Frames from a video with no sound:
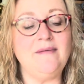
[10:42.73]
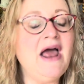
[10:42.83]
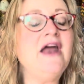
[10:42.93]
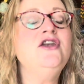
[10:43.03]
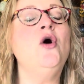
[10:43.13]
I mean,
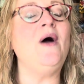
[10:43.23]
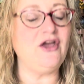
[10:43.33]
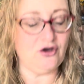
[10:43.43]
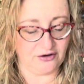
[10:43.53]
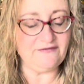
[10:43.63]
I know I
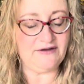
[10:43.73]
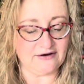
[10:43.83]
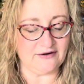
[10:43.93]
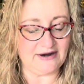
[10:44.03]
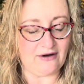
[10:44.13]
could
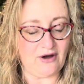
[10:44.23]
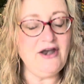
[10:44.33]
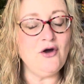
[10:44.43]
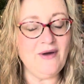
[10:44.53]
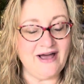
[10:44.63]
figure it out. I
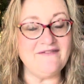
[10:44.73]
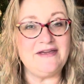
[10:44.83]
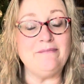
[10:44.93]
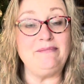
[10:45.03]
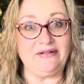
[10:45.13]
know I have
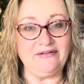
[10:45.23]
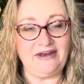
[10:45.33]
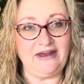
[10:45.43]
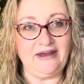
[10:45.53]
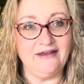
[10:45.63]
the
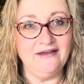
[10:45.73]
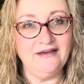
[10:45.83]
ability.